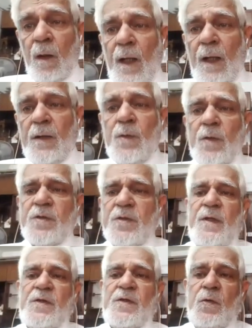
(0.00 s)
and your
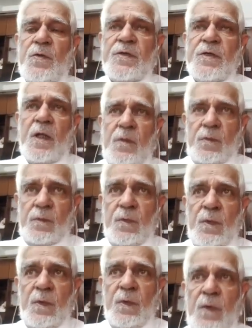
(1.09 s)
stress goes down.
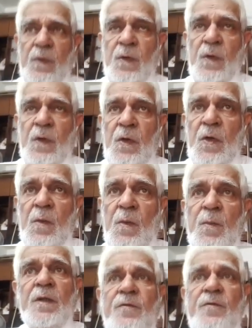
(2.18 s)

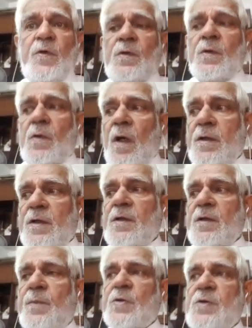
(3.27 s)
But if you're not in
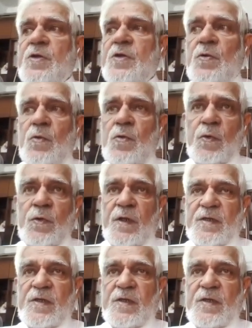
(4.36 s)
a position to do this,